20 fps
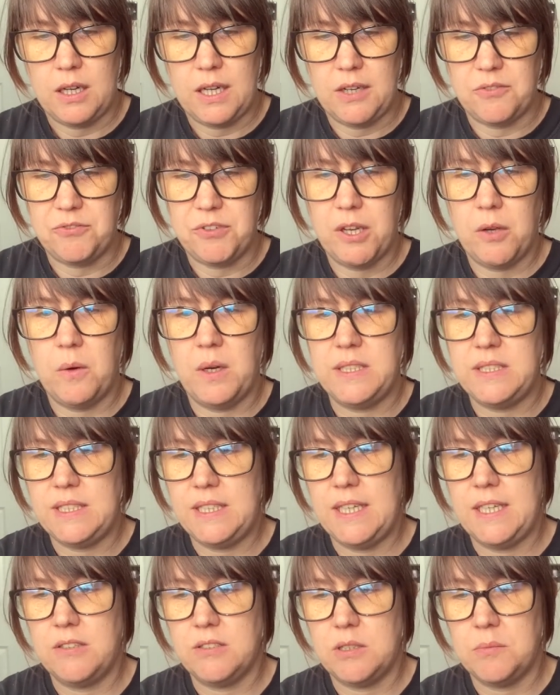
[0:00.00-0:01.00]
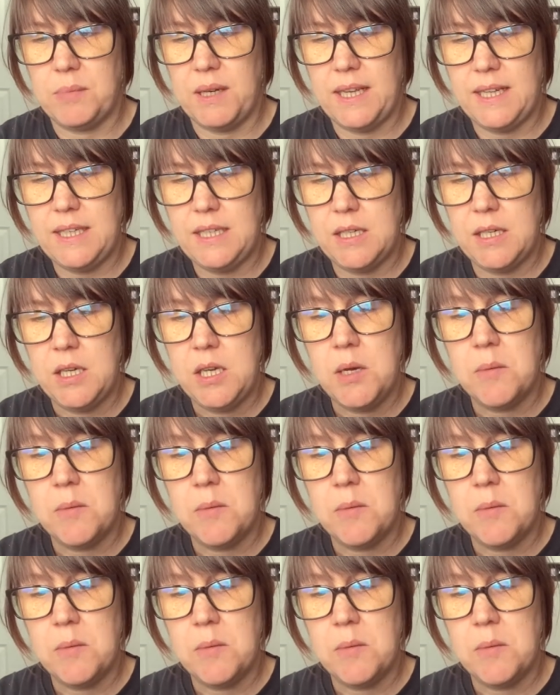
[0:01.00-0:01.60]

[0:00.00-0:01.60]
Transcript: have no idea how to play it,